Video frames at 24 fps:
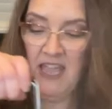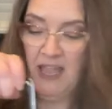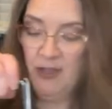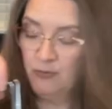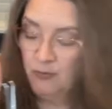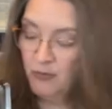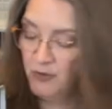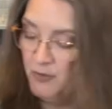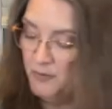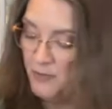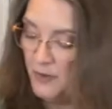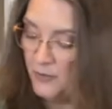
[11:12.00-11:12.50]

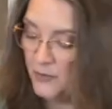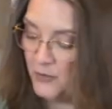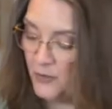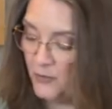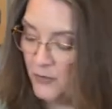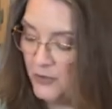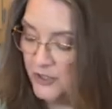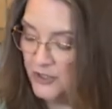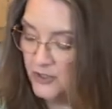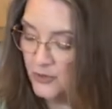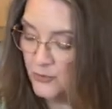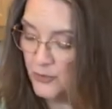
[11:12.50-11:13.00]
And remember
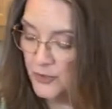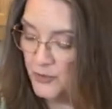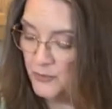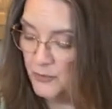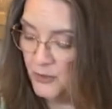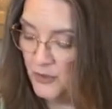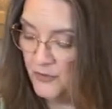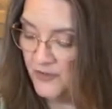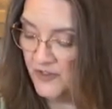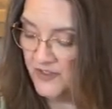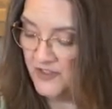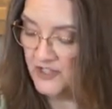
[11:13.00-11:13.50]
when you're
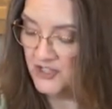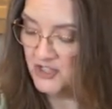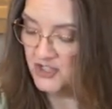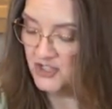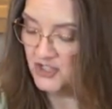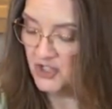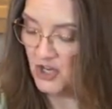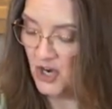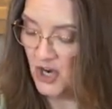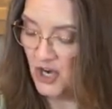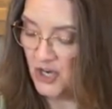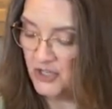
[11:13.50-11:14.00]
removing the
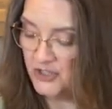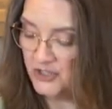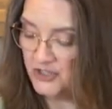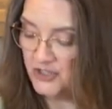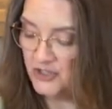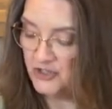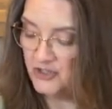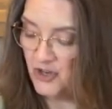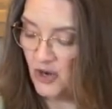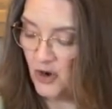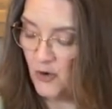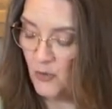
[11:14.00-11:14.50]
jars,
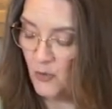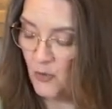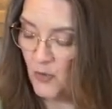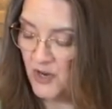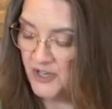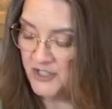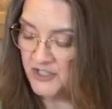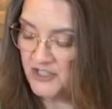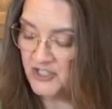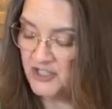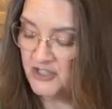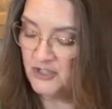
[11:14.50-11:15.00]
you don't
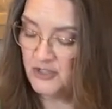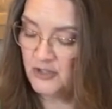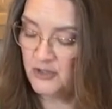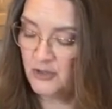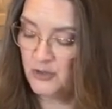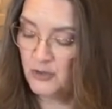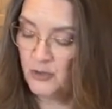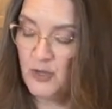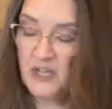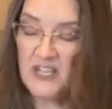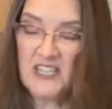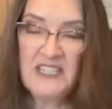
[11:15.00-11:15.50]
want
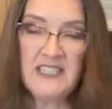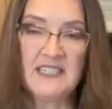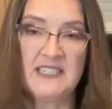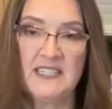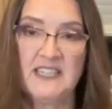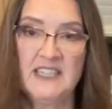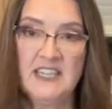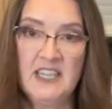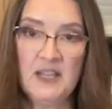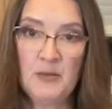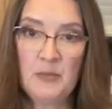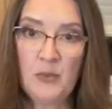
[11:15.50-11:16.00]
to
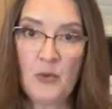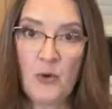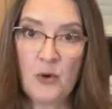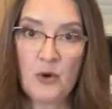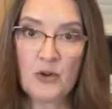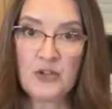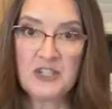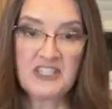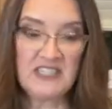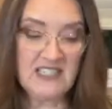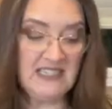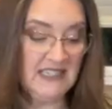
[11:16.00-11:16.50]
tip
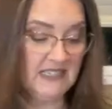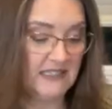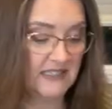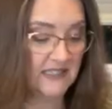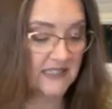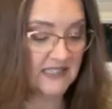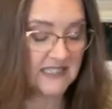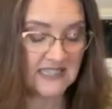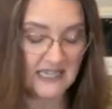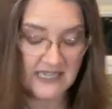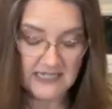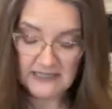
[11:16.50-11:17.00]
or
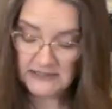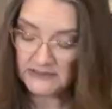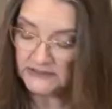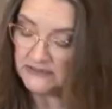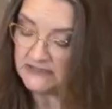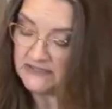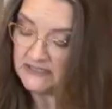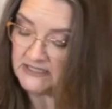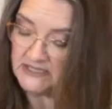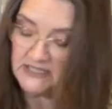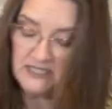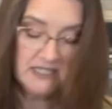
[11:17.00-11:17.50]

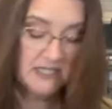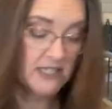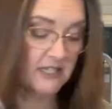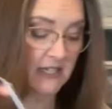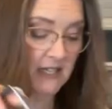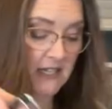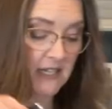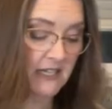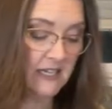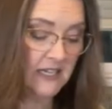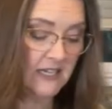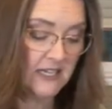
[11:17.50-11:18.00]
tilt
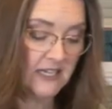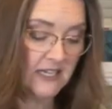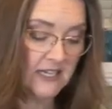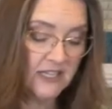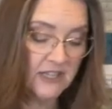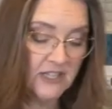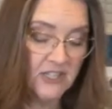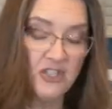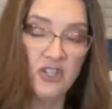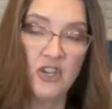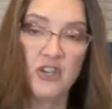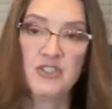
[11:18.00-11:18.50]

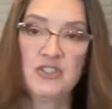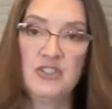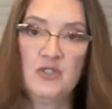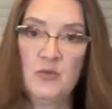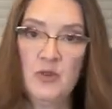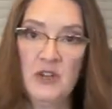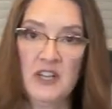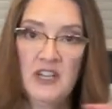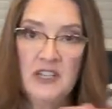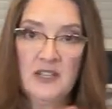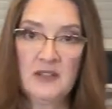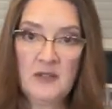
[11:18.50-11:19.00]
the jars. You
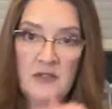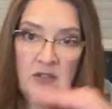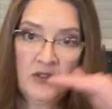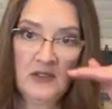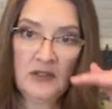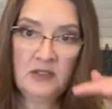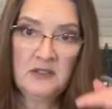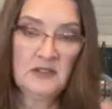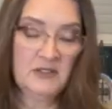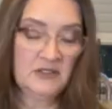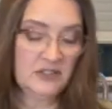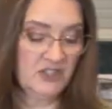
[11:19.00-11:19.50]
want to
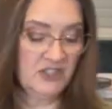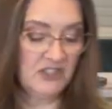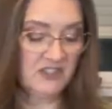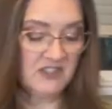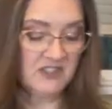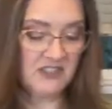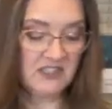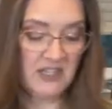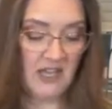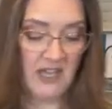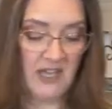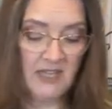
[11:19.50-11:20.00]

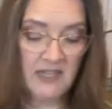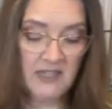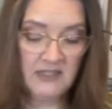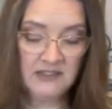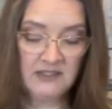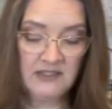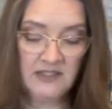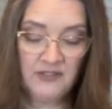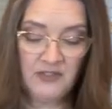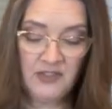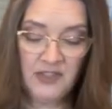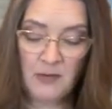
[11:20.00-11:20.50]
just uh,
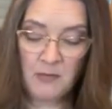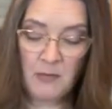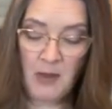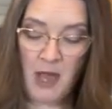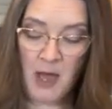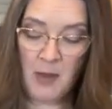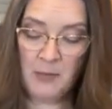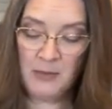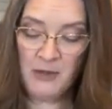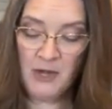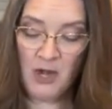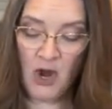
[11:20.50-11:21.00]
lift them
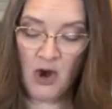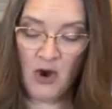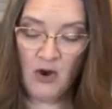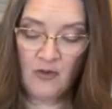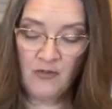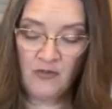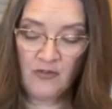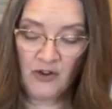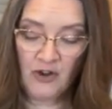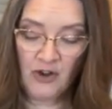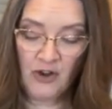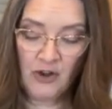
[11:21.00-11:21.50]
up and
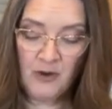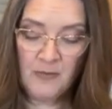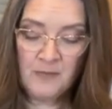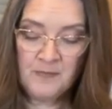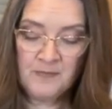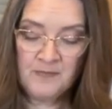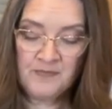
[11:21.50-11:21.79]
over